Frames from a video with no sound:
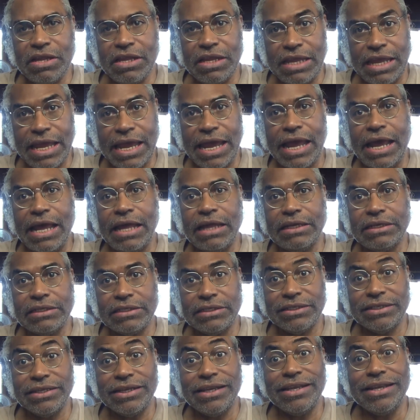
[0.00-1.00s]
Yeah,
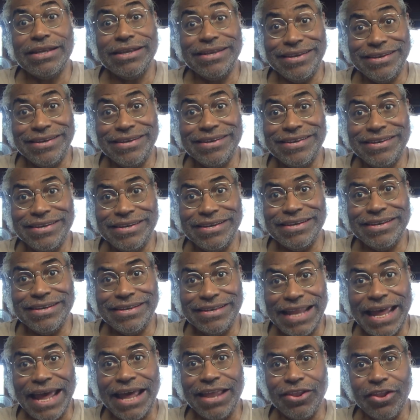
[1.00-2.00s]

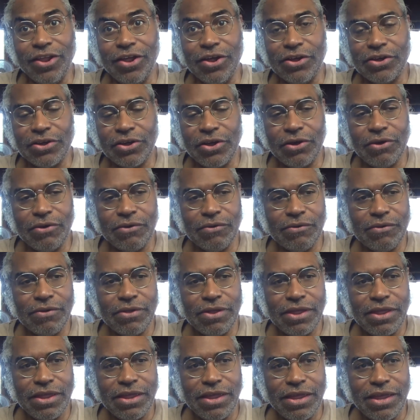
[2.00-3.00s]
that long ago.
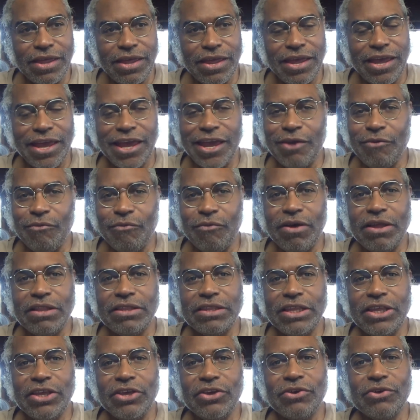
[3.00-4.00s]
And one
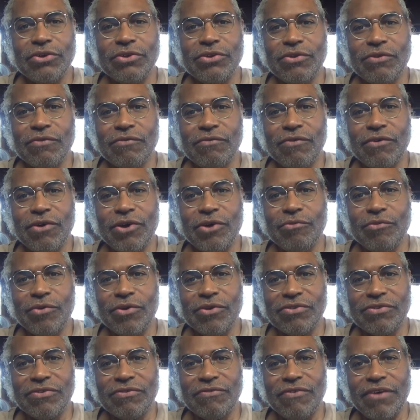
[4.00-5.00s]
thing you couldn't avoid
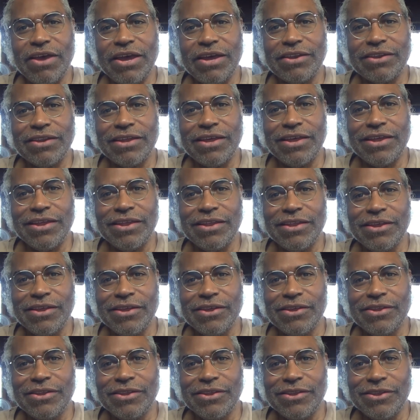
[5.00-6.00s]
was the fact that
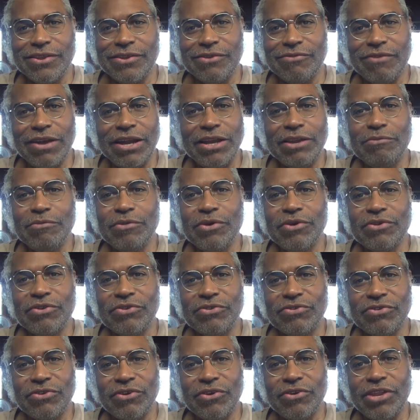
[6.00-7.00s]
uh, right in the middle of the
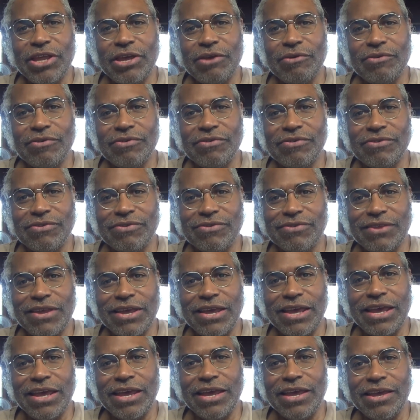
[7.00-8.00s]
show, they would
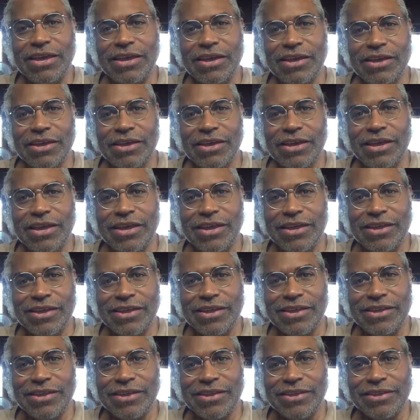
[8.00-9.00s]
say,
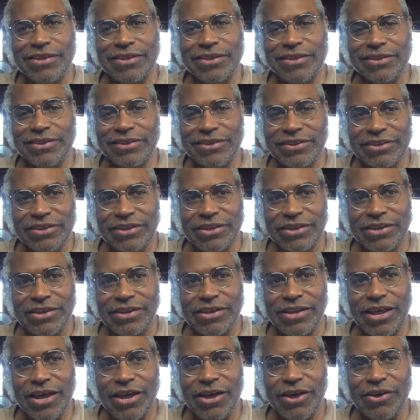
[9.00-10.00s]
uh,
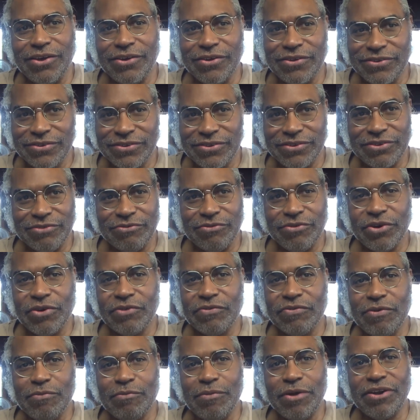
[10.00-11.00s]
now, a word
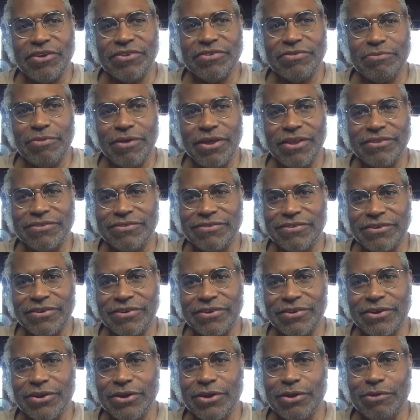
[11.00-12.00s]
from our
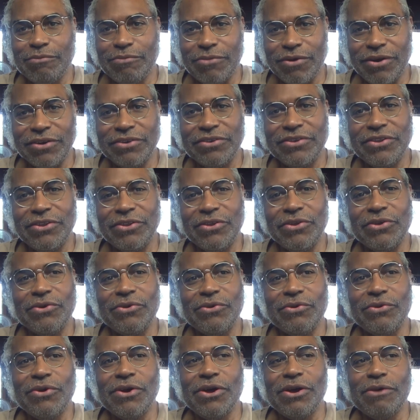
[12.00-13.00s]
sponsor, brought to
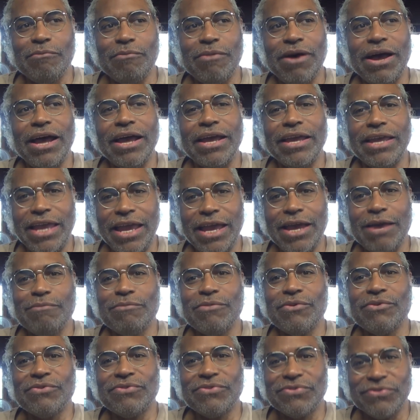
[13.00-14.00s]
you by
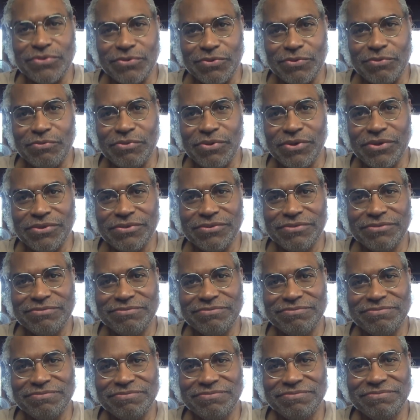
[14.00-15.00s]
Campbell Soup.
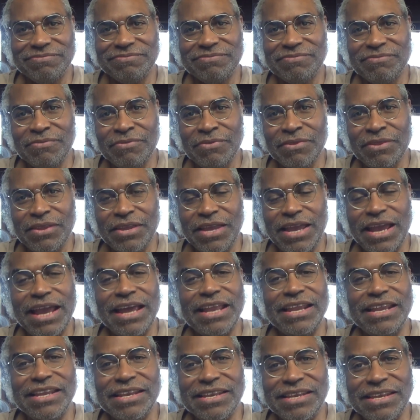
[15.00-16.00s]

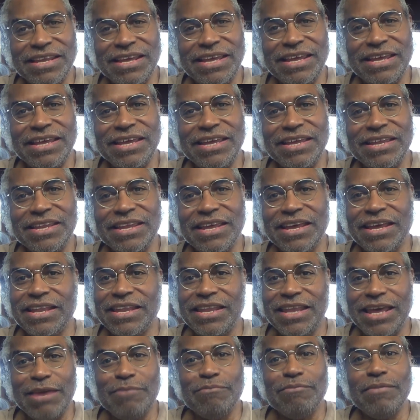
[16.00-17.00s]
And indeed,
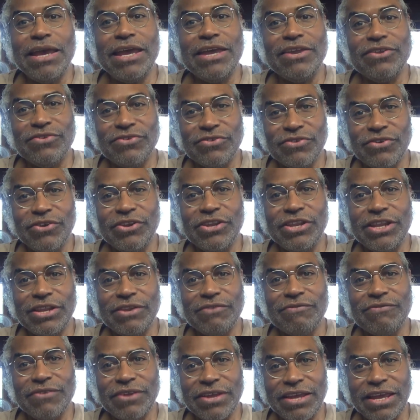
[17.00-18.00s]
they made sure you
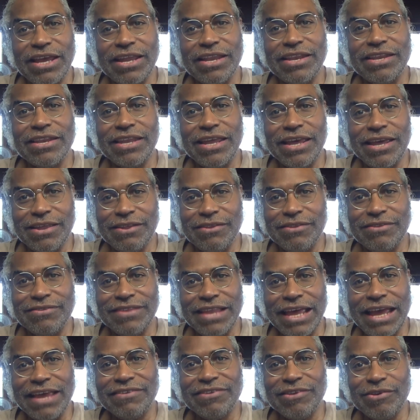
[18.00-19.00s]
didn't forget that
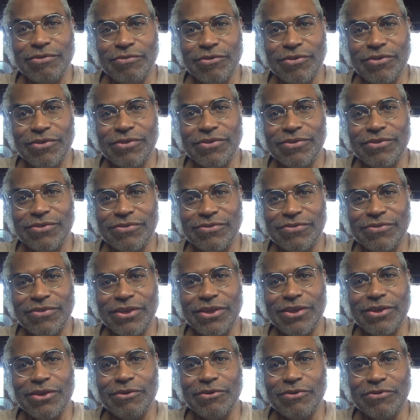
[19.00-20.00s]
Lassie was
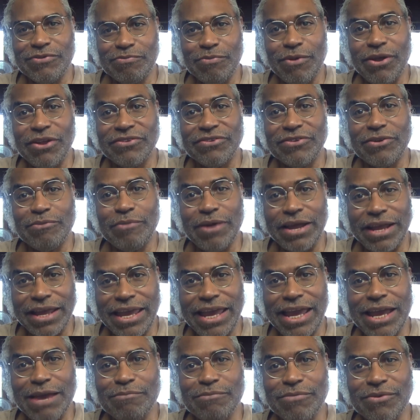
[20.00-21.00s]
uh, sponsored by
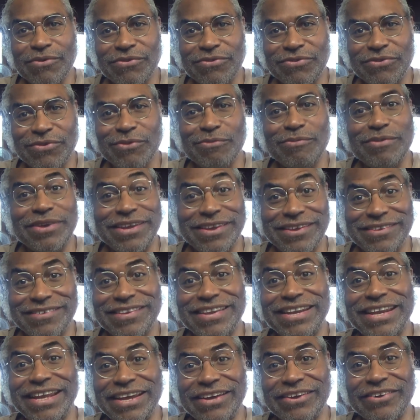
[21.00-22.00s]
Campbell Soup because
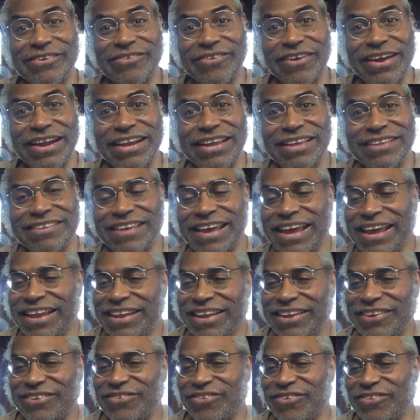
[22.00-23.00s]
in the end credits,
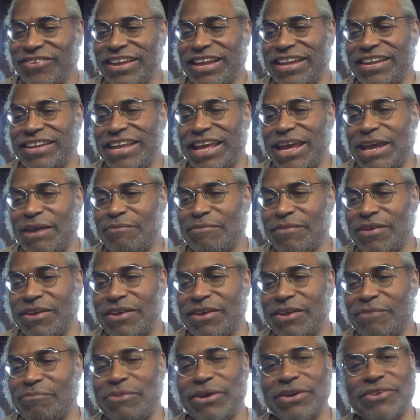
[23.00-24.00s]
they showed that damn
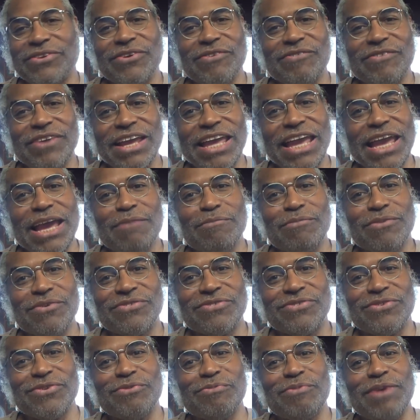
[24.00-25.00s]
uh, picture of a Campbell
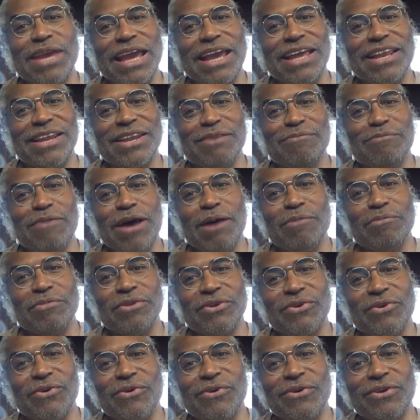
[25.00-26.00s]
Soup can in the bottom of
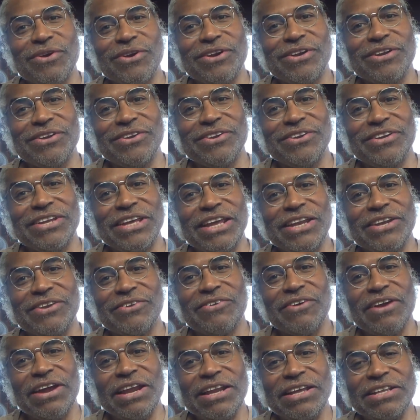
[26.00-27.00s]
the corner in, in the end
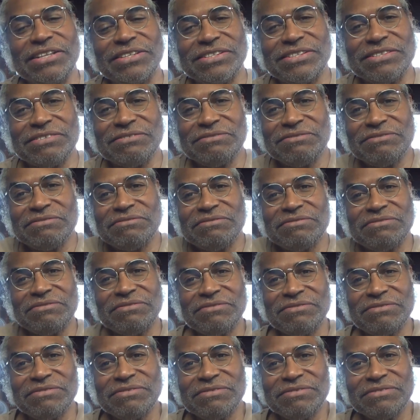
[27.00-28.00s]
credits.
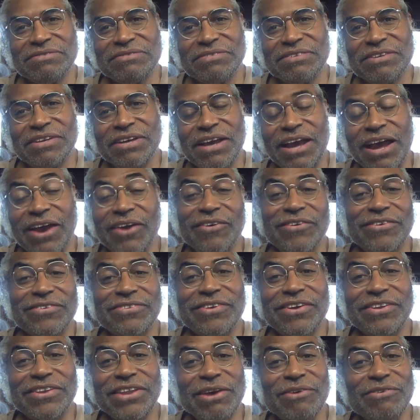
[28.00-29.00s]
I always
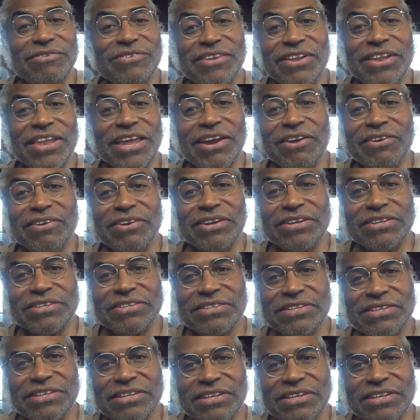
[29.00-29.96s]
thought that was hilarious.